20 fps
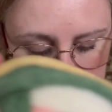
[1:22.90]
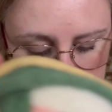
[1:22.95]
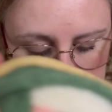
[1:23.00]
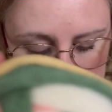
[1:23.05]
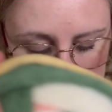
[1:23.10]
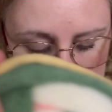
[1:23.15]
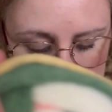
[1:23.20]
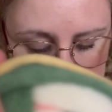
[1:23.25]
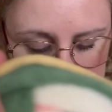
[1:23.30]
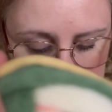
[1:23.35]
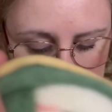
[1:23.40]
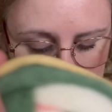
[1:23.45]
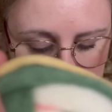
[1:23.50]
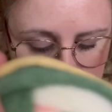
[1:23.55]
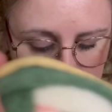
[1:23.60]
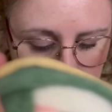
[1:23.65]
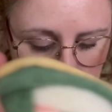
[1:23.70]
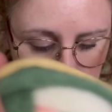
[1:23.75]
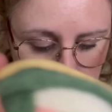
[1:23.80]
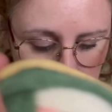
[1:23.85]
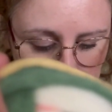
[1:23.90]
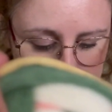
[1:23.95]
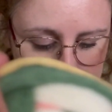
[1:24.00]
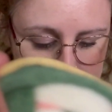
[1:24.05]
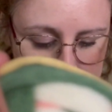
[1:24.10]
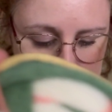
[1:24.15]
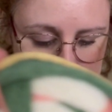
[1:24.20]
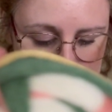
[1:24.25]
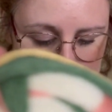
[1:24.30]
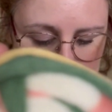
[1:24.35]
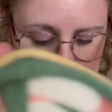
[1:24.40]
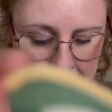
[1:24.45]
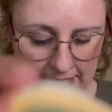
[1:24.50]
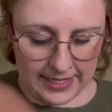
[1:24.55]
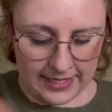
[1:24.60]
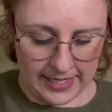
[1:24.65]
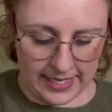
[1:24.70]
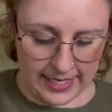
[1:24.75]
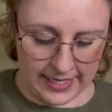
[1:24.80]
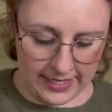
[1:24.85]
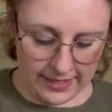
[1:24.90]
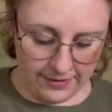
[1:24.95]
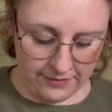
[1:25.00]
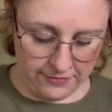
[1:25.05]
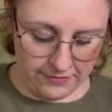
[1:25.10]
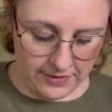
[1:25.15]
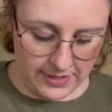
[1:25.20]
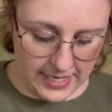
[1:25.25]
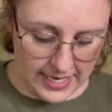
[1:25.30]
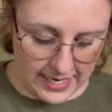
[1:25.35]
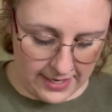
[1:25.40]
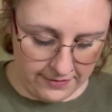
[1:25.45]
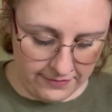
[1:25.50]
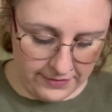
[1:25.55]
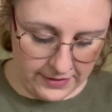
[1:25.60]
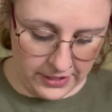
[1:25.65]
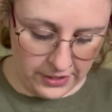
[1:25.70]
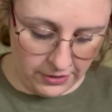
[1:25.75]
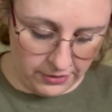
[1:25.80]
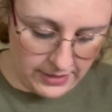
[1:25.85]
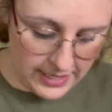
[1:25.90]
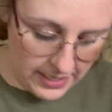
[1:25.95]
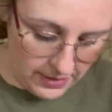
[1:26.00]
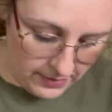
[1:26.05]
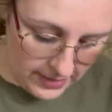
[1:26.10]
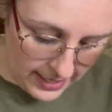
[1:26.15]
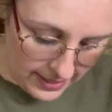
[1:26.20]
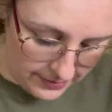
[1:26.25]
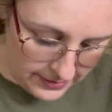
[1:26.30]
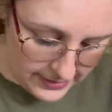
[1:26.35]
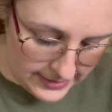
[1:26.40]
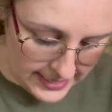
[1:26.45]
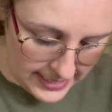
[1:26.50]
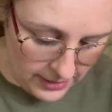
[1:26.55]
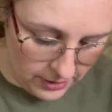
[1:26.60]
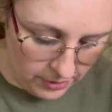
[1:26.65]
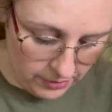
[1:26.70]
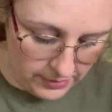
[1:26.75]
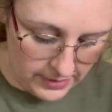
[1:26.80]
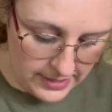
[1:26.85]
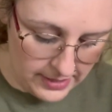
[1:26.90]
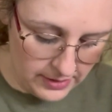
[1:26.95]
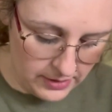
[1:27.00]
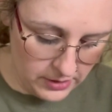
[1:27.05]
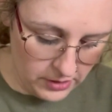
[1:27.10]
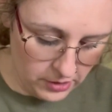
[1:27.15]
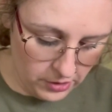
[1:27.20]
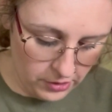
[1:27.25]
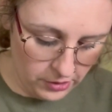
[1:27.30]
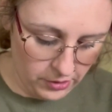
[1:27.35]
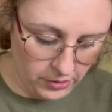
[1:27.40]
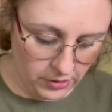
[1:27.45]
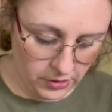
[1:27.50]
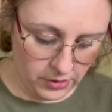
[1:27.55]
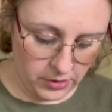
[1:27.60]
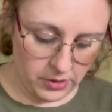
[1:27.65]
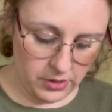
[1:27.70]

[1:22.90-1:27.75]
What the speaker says: Dion or Dion. I have not figured out how to say her